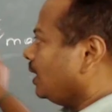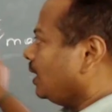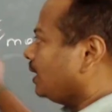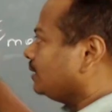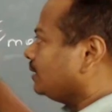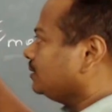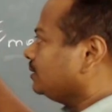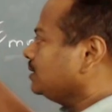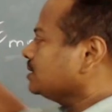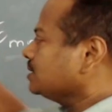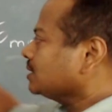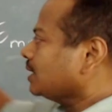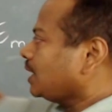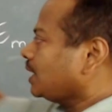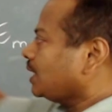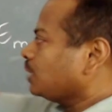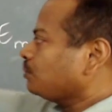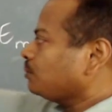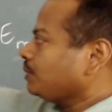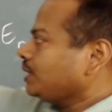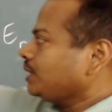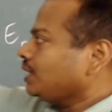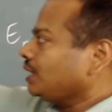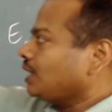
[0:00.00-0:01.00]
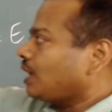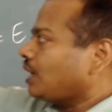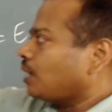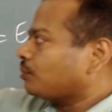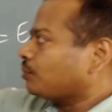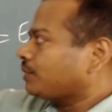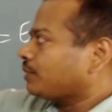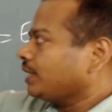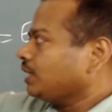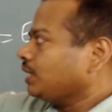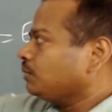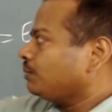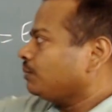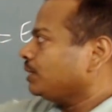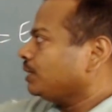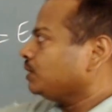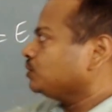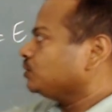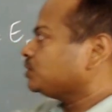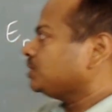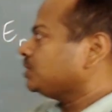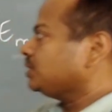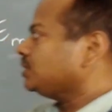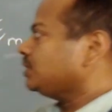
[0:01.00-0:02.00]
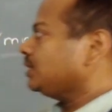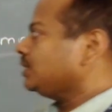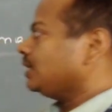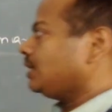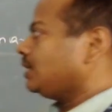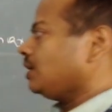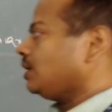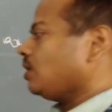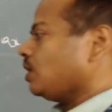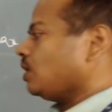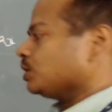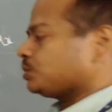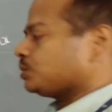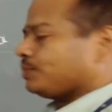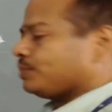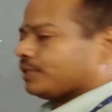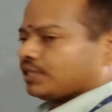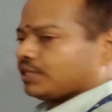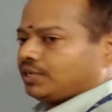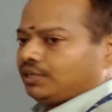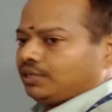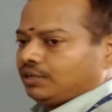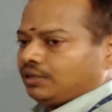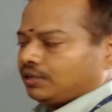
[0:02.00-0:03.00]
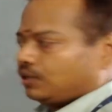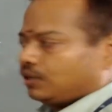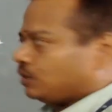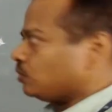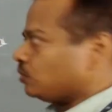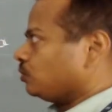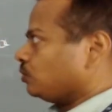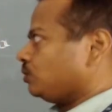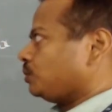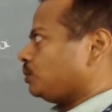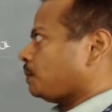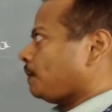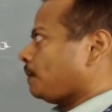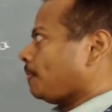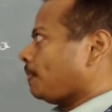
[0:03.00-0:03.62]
and this can be obtained by using the L hospital rule.